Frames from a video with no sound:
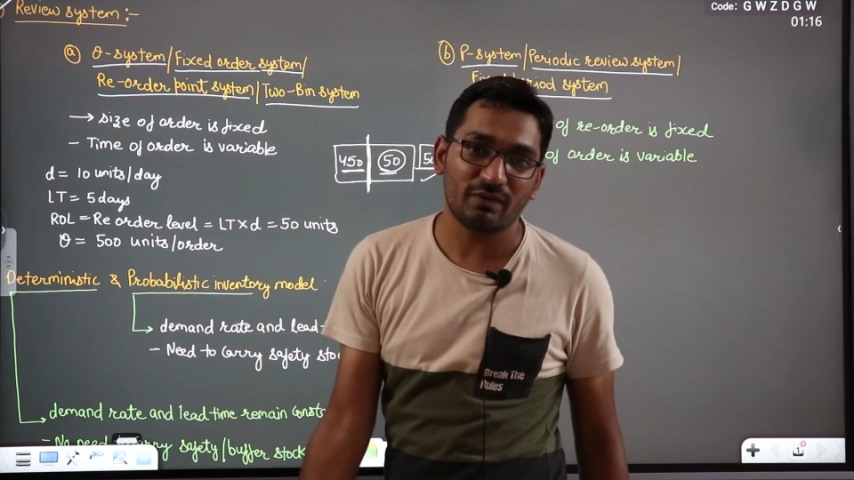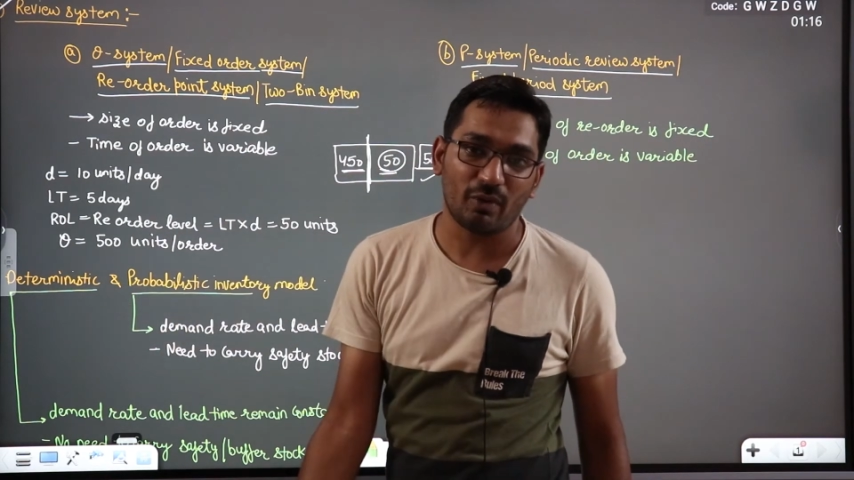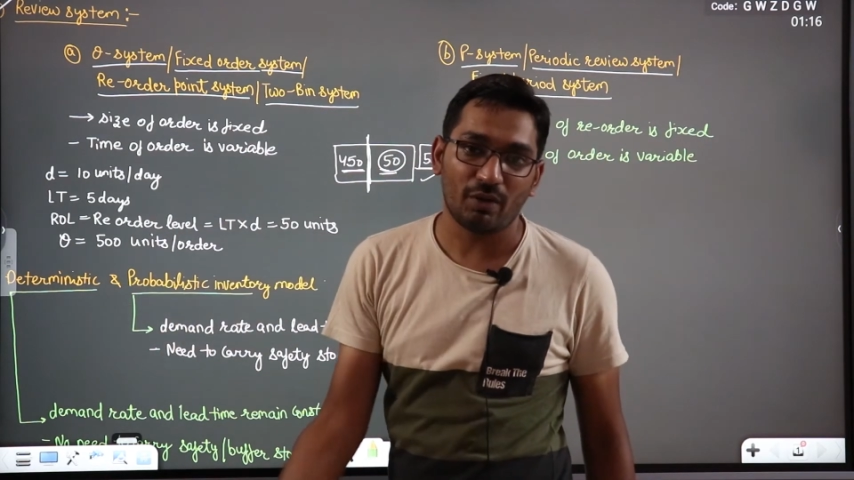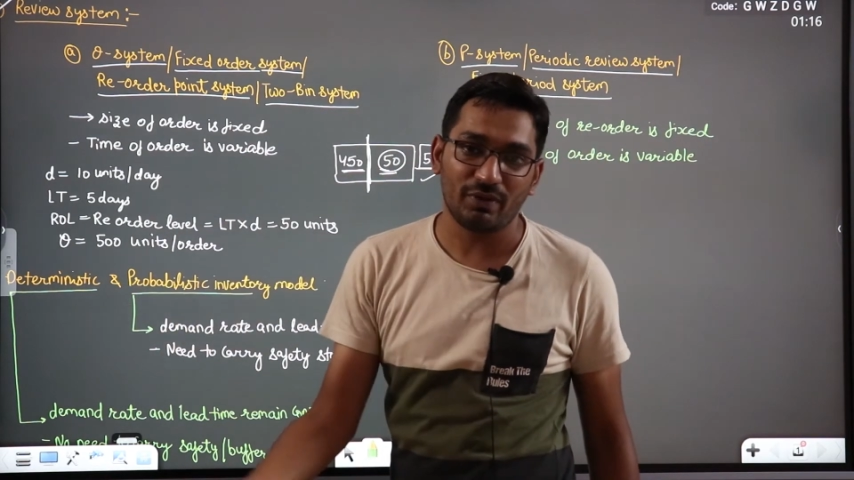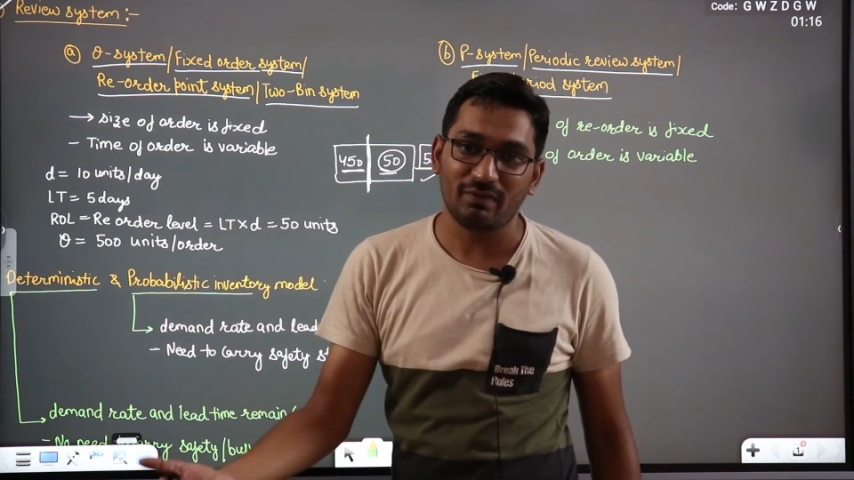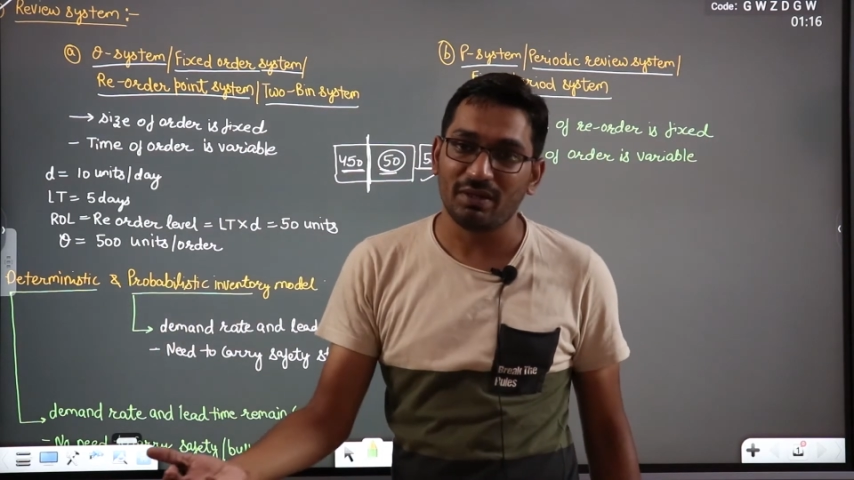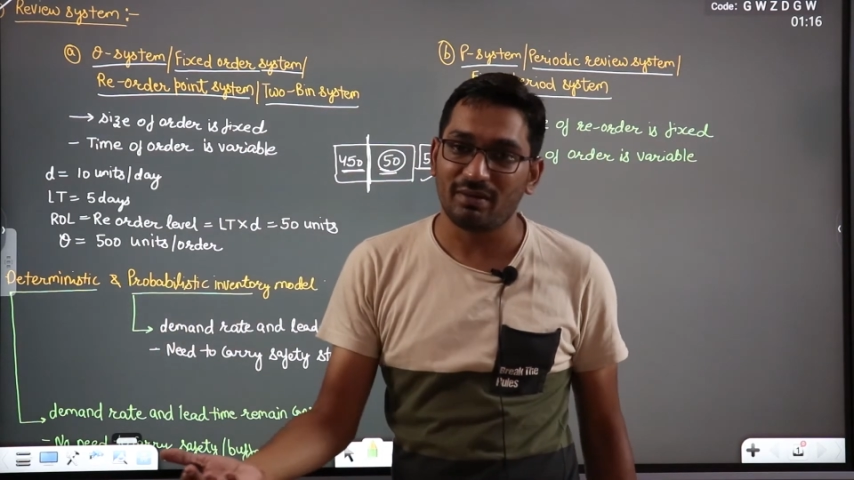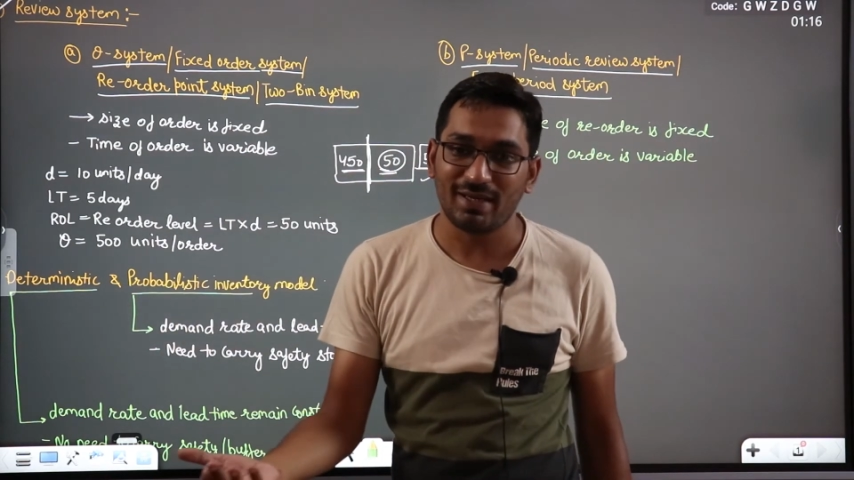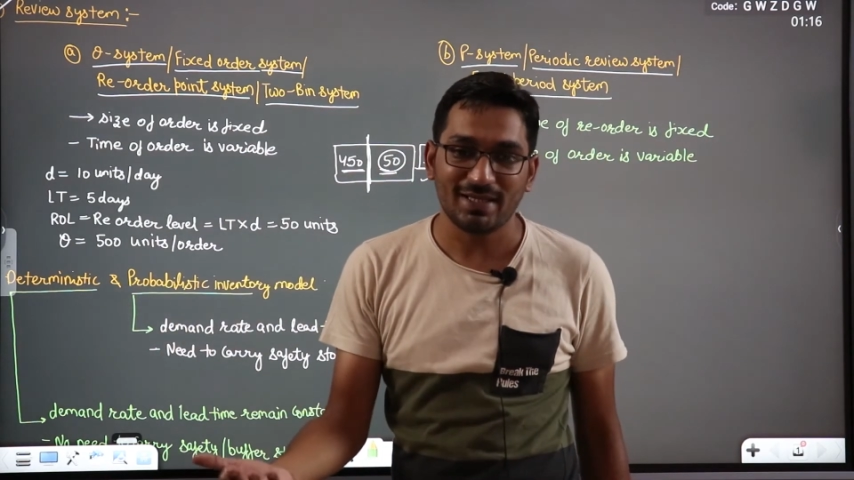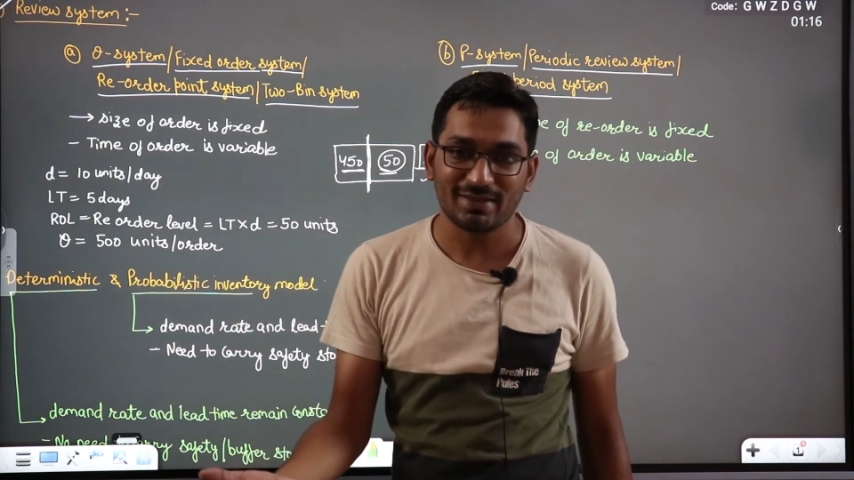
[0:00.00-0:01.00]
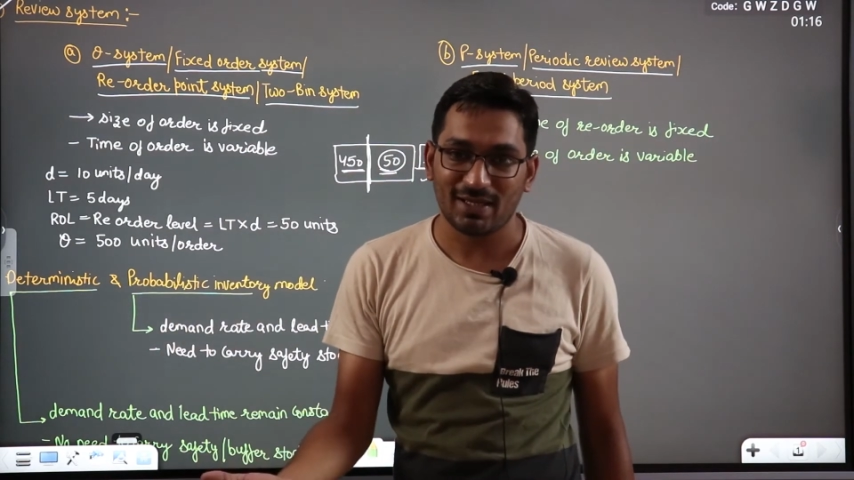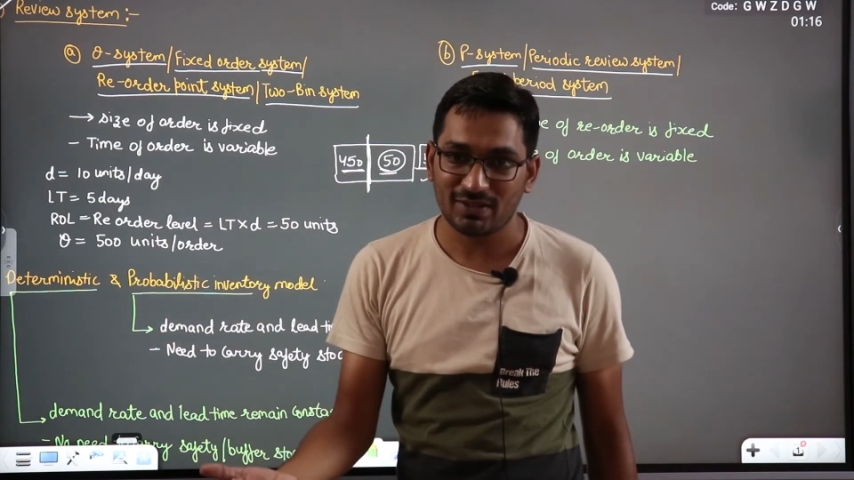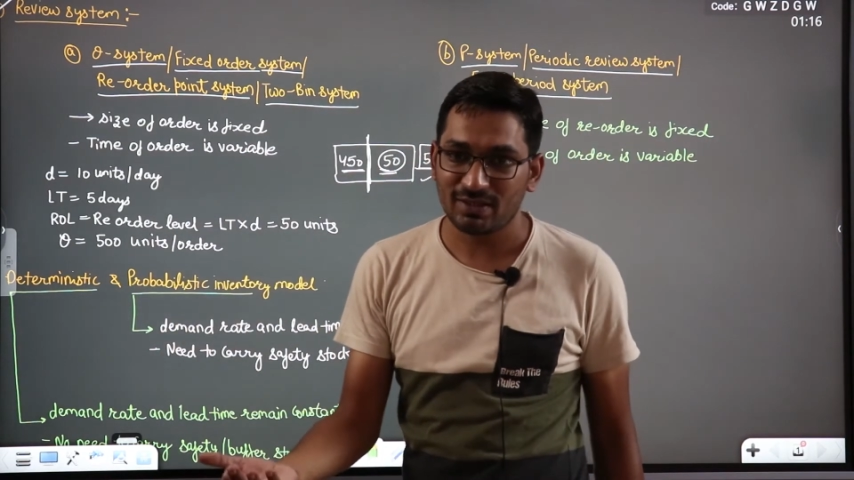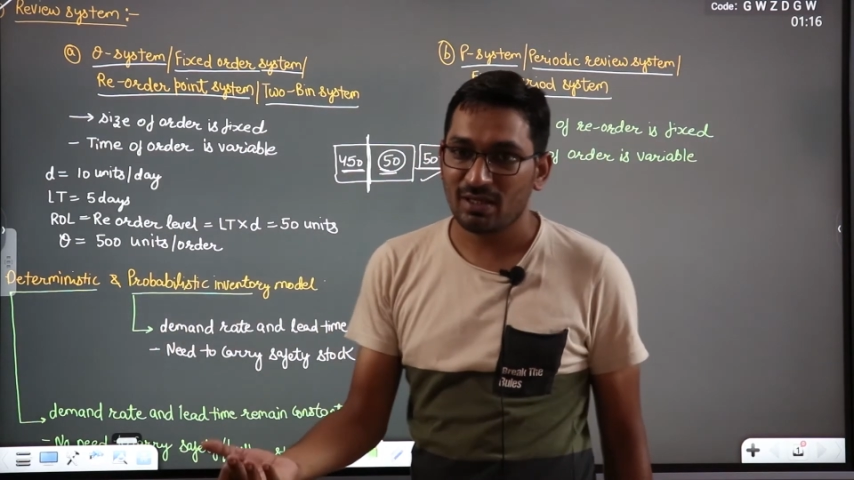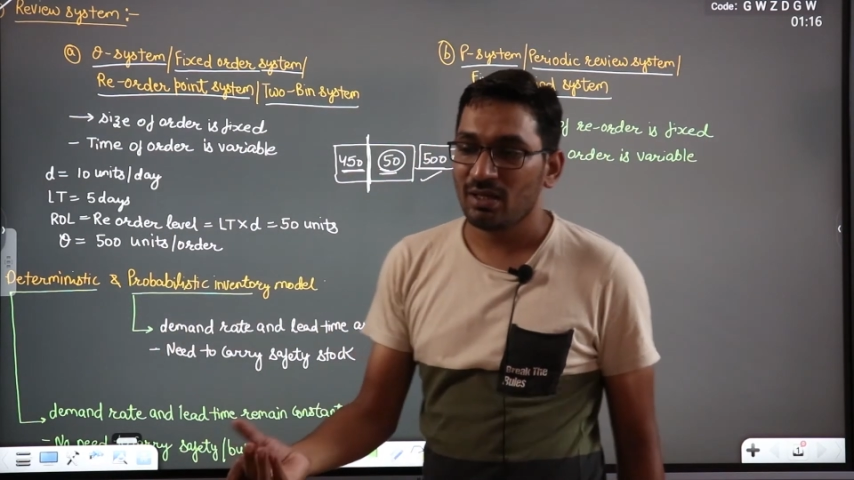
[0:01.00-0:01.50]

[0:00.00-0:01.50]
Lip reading: of inventory is less.